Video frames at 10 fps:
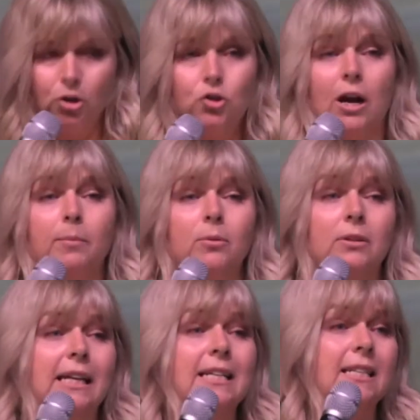trouble
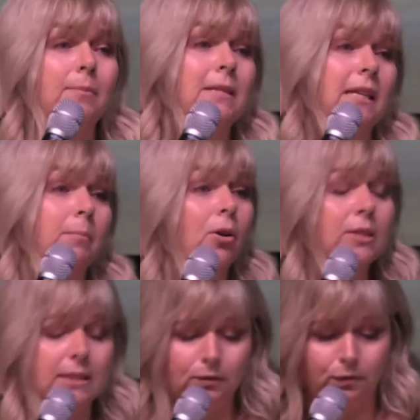accepting
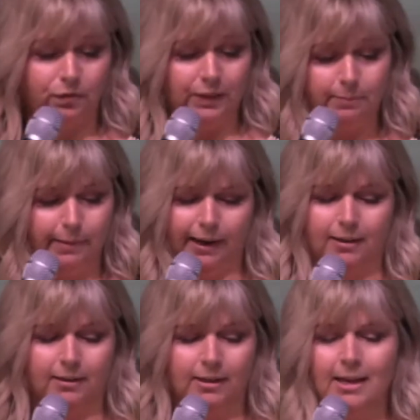positive
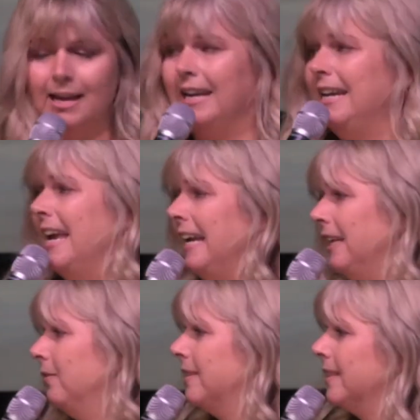feedback,
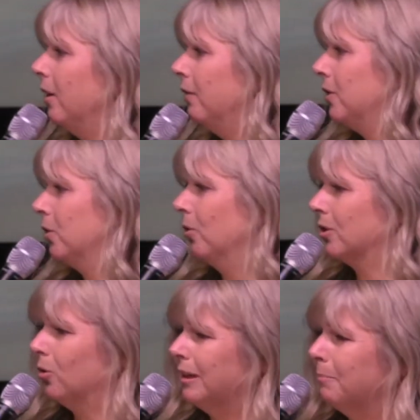negative self-talk,
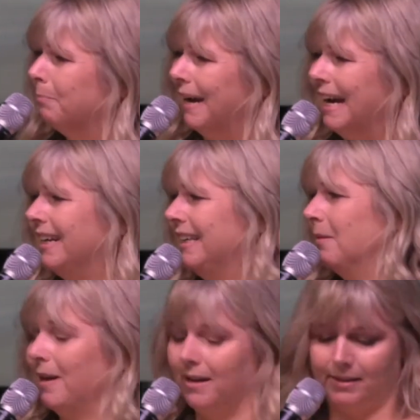talking badly
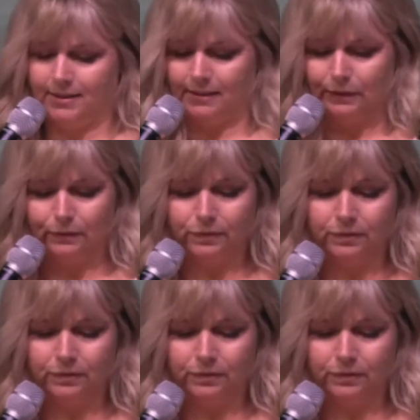about yourself,